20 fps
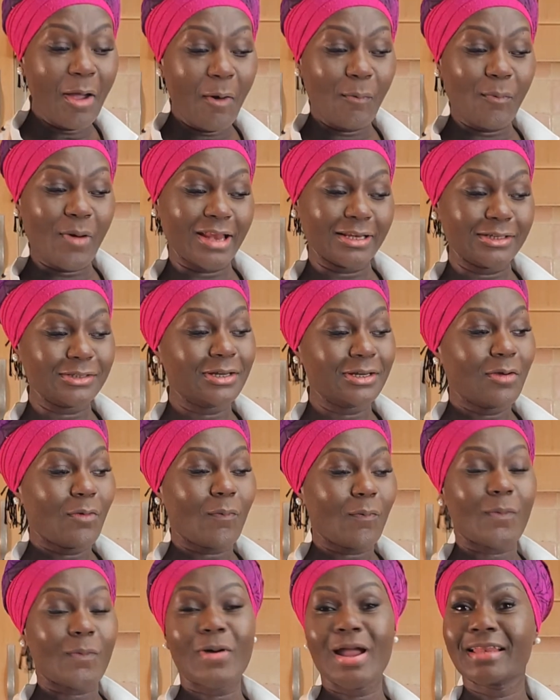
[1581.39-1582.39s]

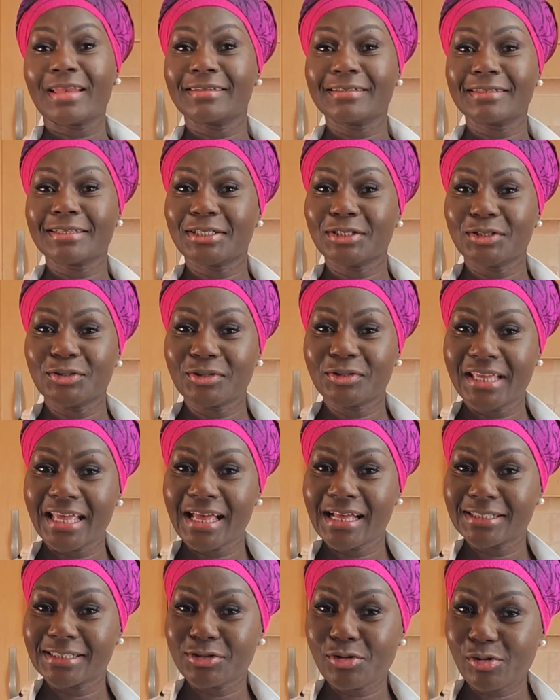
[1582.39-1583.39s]
When you
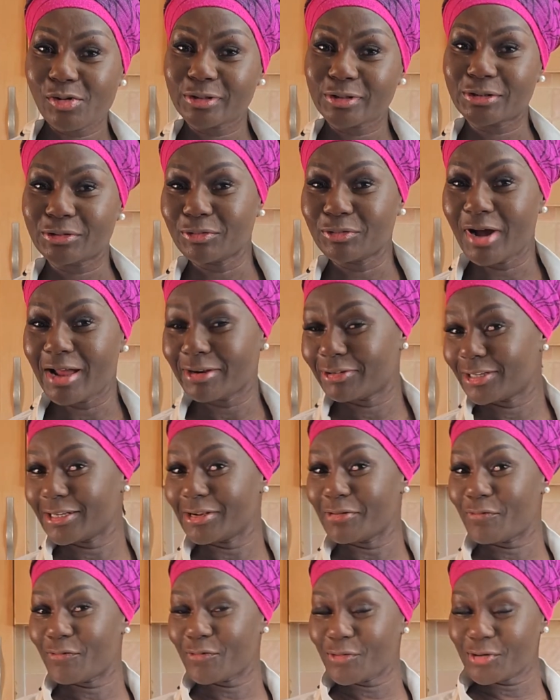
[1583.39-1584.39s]
get your
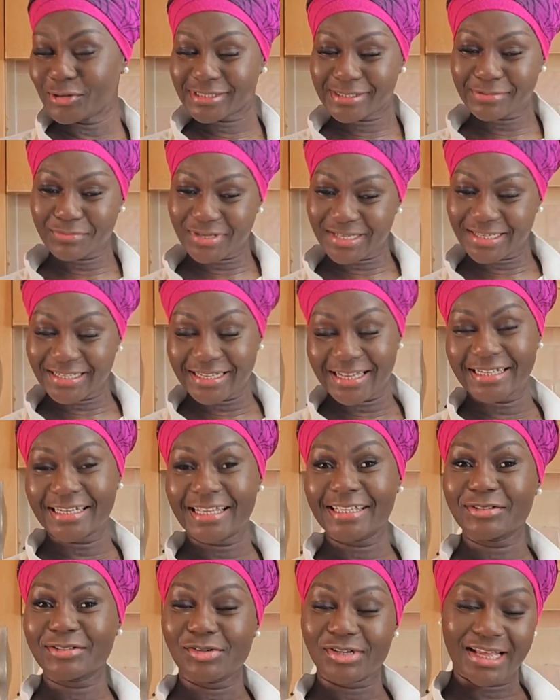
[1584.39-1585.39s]
240 million
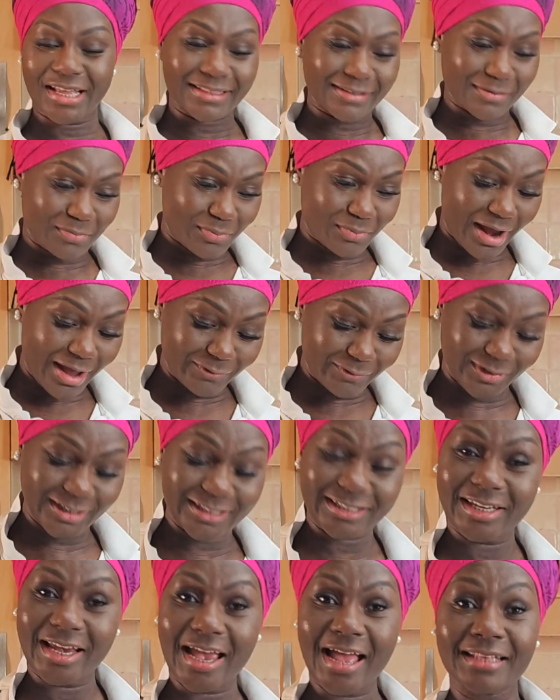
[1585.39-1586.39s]
and you get the
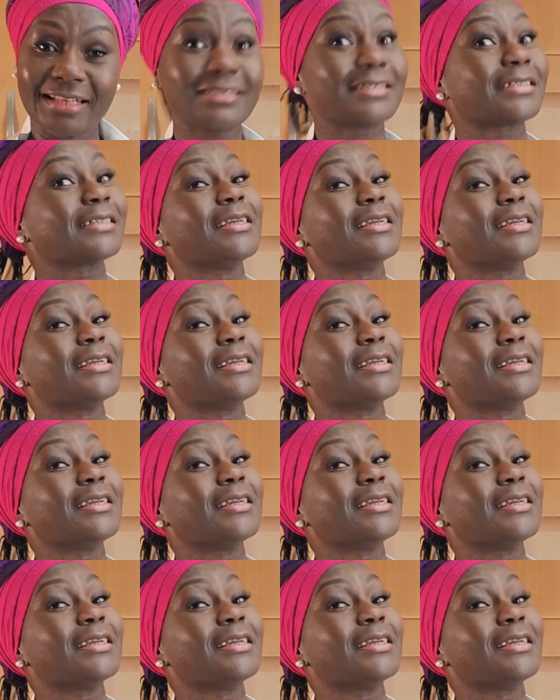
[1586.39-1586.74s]
private jet,